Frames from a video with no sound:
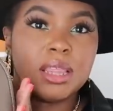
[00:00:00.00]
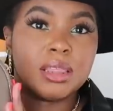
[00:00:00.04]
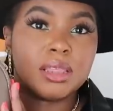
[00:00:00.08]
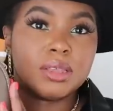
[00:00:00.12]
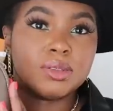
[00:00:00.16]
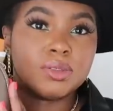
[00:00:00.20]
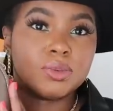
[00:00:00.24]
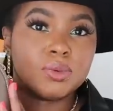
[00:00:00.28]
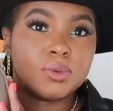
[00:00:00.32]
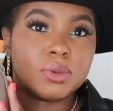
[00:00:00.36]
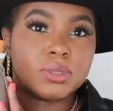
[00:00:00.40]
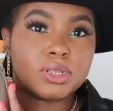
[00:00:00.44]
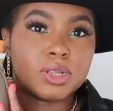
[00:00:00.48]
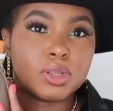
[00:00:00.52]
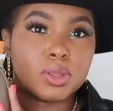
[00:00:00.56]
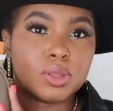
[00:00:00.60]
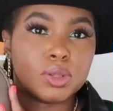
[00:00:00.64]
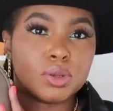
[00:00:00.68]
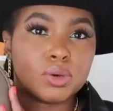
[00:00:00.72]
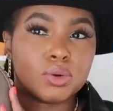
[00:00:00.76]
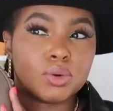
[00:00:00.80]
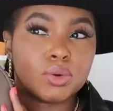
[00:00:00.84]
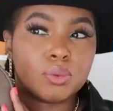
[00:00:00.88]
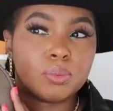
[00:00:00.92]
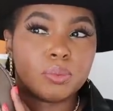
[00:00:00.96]
This one was a
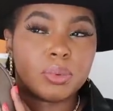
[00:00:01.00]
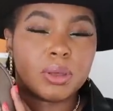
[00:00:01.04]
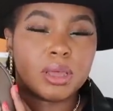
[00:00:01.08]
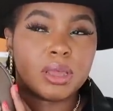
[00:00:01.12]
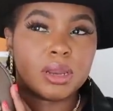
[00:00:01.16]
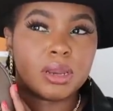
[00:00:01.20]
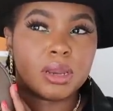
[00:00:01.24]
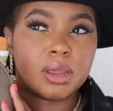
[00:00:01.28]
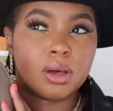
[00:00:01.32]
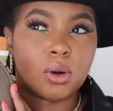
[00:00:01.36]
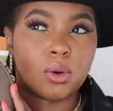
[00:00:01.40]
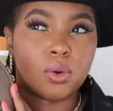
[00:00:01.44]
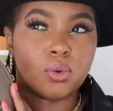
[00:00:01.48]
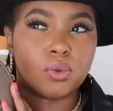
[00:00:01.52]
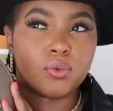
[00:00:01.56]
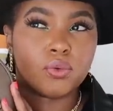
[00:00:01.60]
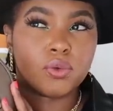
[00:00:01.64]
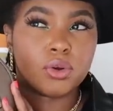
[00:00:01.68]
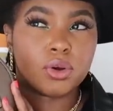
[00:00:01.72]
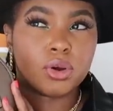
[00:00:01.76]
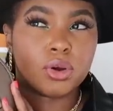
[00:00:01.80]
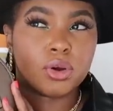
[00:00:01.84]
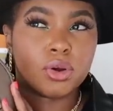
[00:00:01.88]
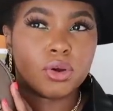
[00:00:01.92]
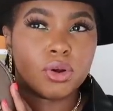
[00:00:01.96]
little bit
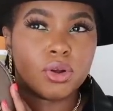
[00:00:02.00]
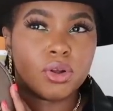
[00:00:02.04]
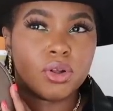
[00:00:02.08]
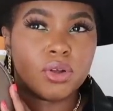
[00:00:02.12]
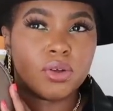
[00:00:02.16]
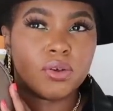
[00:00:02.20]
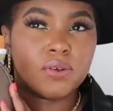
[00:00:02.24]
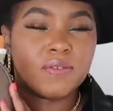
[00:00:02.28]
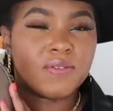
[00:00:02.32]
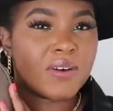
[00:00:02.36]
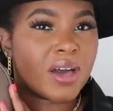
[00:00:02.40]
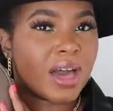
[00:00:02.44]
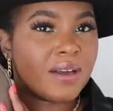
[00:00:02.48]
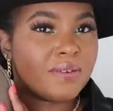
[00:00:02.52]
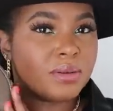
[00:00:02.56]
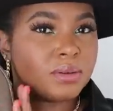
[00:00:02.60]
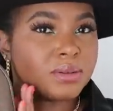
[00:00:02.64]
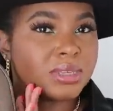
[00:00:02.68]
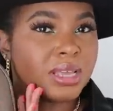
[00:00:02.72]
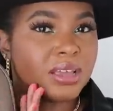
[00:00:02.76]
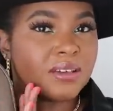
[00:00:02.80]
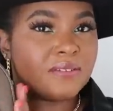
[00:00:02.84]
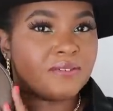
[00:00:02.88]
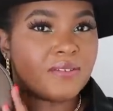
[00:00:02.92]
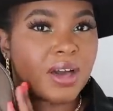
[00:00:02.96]
over five, it
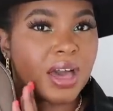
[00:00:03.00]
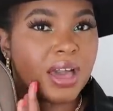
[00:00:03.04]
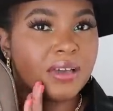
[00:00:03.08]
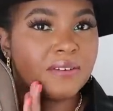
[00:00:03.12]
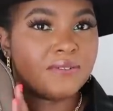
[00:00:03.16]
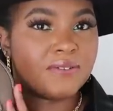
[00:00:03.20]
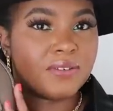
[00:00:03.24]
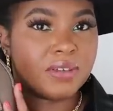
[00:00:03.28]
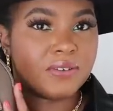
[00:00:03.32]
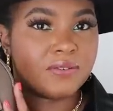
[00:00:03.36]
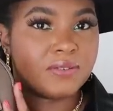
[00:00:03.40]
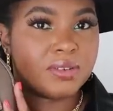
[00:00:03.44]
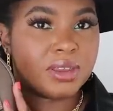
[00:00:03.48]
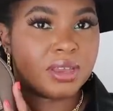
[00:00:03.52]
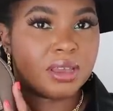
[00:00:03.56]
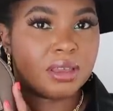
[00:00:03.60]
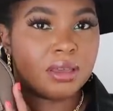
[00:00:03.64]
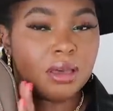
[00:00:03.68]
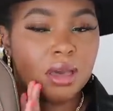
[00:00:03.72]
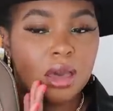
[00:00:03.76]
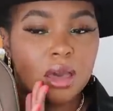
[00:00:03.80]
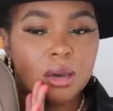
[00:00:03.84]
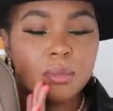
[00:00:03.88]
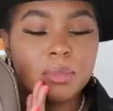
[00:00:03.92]
was like $550.